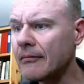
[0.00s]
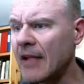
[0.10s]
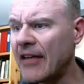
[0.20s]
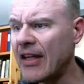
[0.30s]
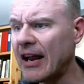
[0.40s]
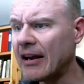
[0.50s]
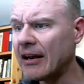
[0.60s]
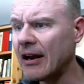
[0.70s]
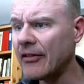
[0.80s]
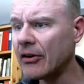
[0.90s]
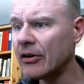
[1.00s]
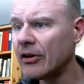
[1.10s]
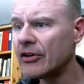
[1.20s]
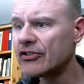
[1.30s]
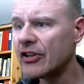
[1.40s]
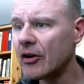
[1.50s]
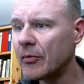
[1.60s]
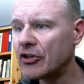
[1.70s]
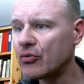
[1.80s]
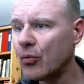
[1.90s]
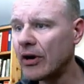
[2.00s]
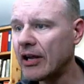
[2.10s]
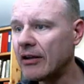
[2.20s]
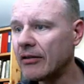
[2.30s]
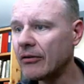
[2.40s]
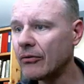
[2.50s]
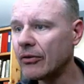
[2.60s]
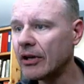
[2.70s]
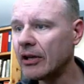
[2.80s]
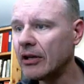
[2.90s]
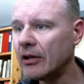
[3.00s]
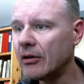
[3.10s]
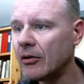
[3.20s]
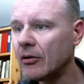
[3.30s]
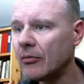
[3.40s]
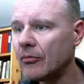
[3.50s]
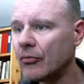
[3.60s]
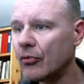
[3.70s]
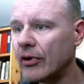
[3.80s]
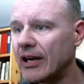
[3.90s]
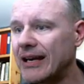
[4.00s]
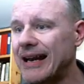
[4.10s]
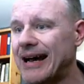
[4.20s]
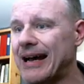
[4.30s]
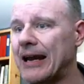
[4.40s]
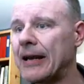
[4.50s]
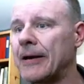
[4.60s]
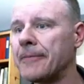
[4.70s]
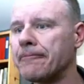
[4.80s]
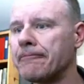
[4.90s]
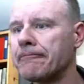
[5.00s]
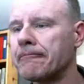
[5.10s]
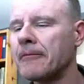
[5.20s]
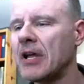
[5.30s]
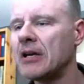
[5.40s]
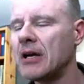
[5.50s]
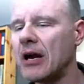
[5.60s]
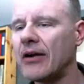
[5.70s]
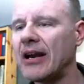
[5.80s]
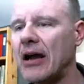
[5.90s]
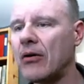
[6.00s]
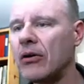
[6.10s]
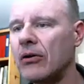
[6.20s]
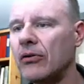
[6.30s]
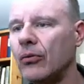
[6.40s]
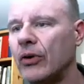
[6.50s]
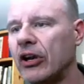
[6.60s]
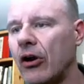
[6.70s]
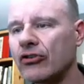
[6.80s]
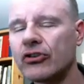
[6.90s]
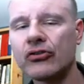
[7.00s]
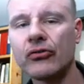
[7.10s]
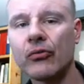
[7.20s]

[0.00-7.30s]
And then add another, so that would be 23.9. All right, now we could also do the